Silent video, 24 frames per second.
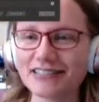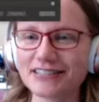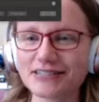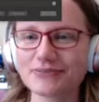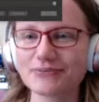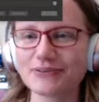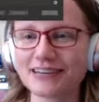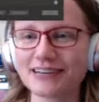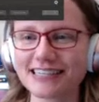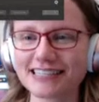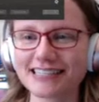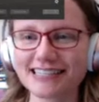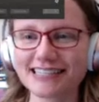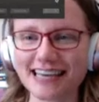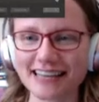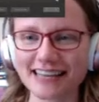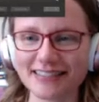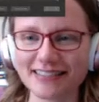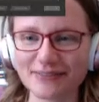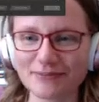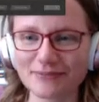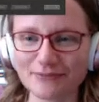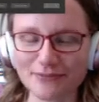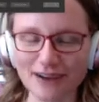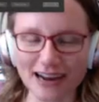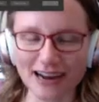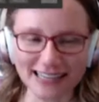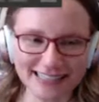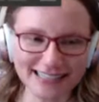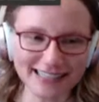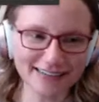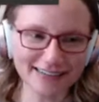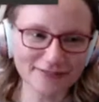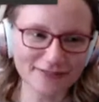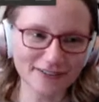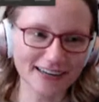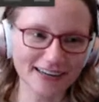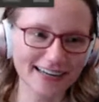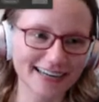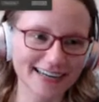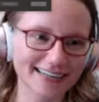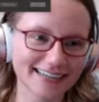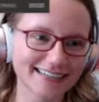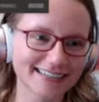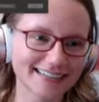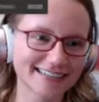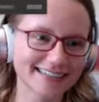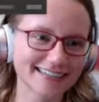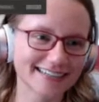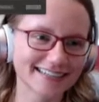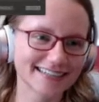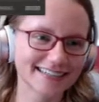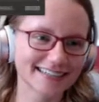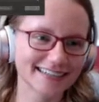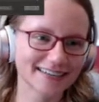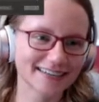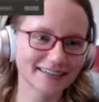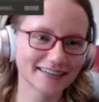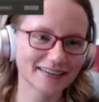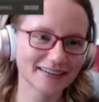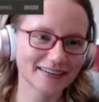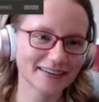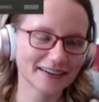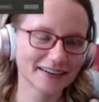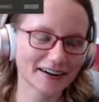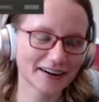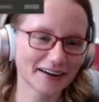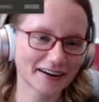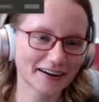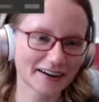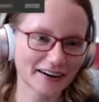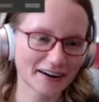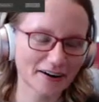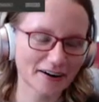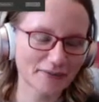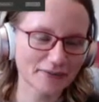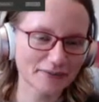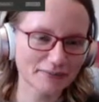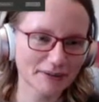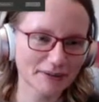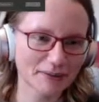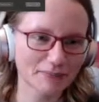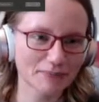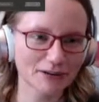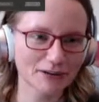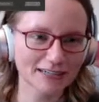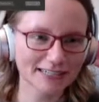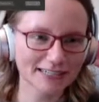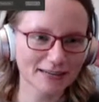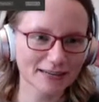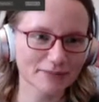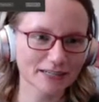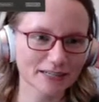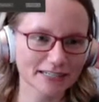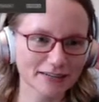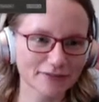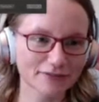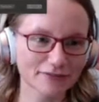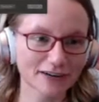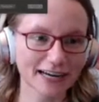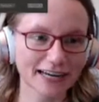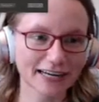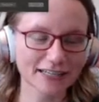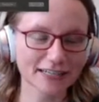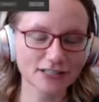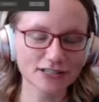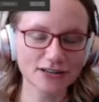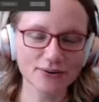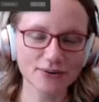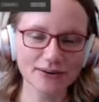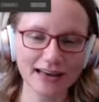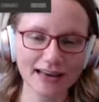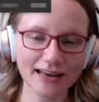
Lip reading: I just want to say the rest of us are remembering something different, and it's